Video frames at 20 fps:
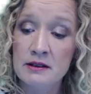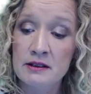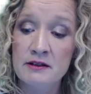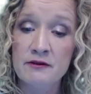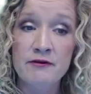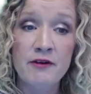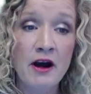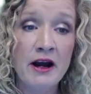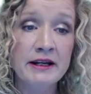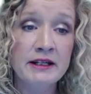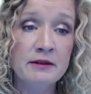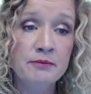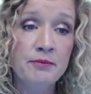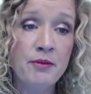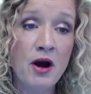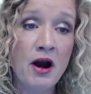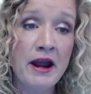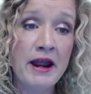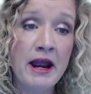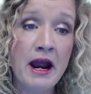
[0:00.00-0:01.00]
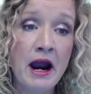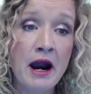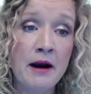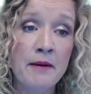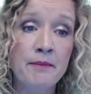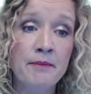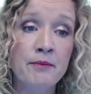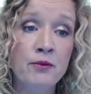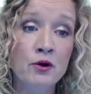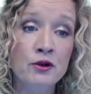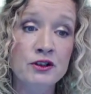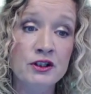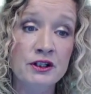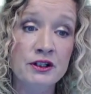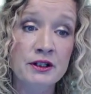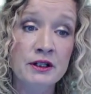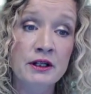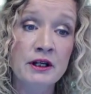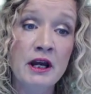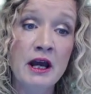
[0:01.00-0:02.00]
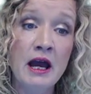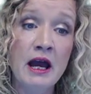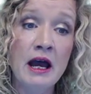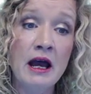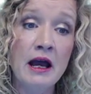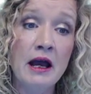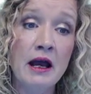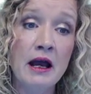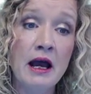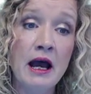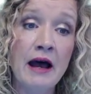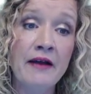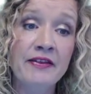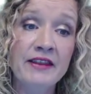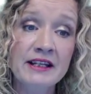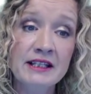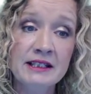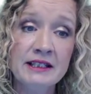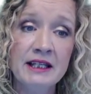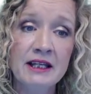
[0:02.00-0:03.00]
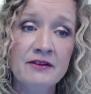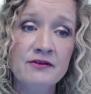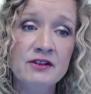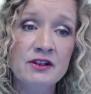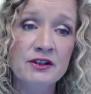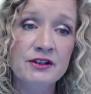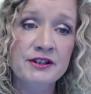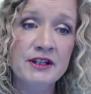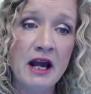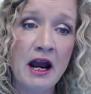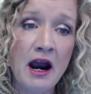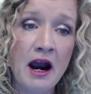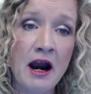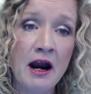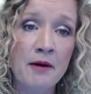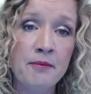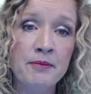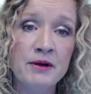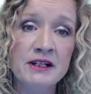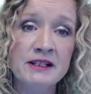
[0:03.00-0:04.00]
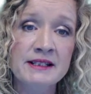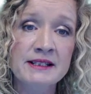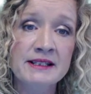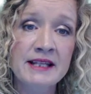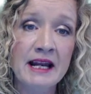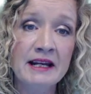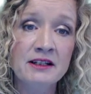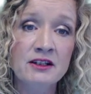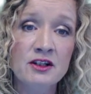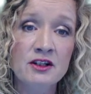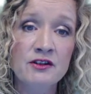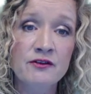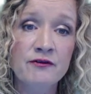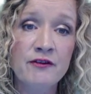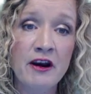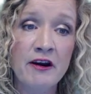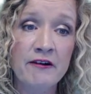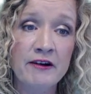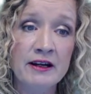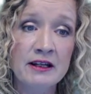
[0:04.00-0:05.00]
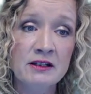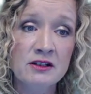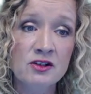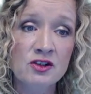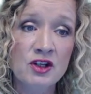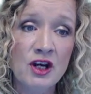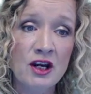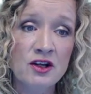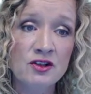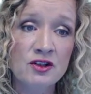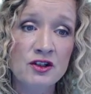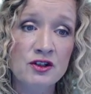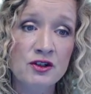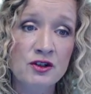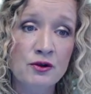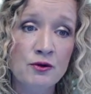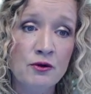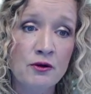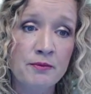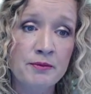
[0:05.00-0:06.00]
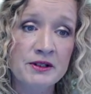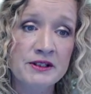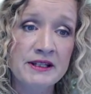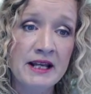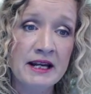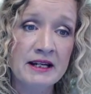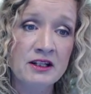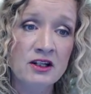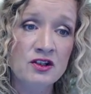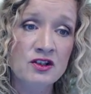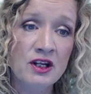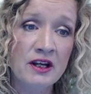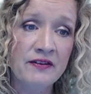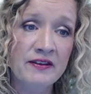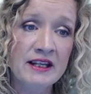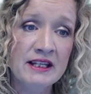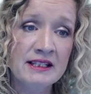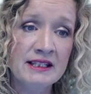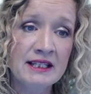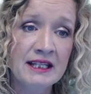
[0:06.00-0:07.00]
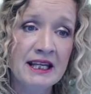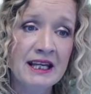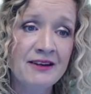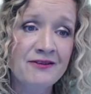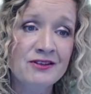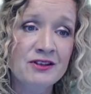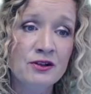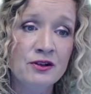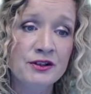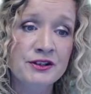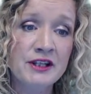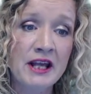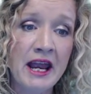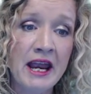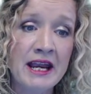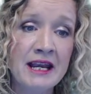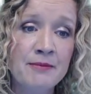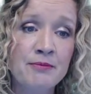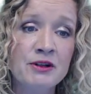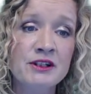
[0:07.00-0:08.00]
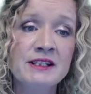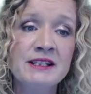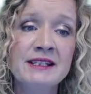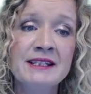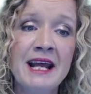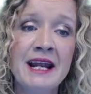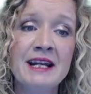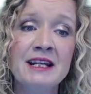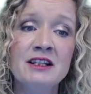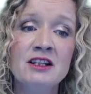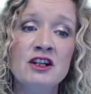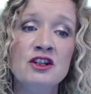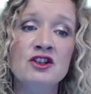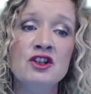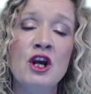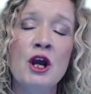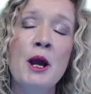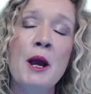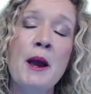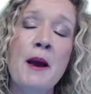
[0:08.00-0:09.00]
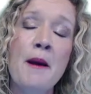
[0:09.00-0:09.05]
divided by our budget. And this gives us our percentage variance, change it to a percentage. And this gives us a percentage